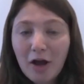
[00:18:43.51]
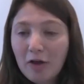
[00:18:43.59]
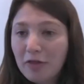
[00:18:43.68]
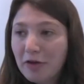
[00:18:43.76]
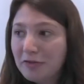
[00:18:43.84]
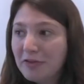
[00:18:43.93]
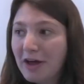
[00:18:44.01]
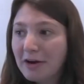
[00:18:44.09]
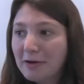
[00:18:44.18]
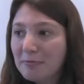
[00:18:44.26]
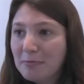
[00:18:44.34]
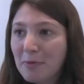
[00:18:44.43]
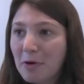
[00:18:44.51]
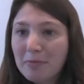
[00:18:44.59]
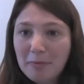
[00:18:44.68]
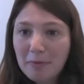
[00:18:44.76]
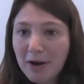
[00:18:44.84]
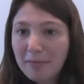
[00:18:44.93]
There's not a
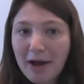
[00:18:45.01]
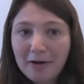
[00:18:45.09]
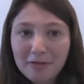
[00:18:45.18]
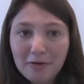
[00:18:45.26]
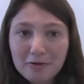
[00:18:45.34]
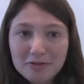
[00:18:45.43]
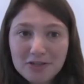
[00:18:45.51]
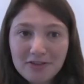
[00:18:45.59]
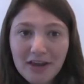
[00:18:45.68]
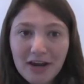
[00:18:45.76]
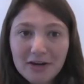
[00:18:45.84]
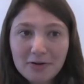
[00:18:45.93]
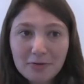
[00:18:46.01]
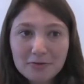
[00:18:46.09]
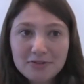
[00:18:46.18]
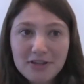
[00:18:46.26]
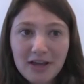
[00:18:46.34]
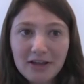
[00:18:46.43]
moment when I'm out in the ocean that I don't
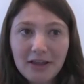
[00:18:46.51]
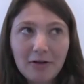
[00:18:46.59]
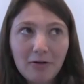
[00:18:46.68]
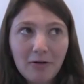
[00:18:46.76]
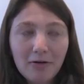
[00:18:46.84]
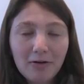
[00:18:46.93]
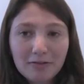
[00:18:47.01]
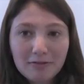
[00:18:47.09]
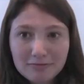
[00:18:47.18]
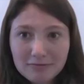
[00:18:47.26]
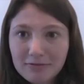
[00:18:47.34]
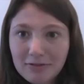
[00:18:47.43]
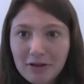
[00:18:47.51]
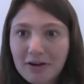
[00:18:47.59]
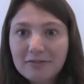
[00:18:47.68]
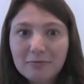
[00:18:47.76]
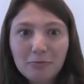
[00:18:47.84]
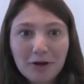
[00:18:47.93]
say like, look
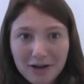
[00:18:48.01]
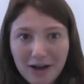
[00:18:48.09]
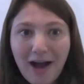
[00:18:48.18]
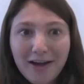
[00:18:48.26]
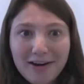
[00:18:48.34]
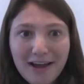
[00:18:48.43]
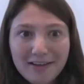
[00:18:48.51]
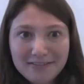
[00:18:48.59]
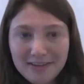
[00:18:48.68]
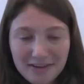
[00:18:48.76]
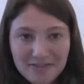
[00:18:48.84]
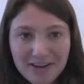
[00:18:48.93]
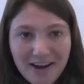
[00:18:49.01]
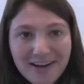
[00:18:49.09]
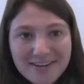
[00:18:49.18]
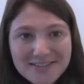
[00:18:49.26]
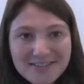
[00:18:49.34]
what God has given us.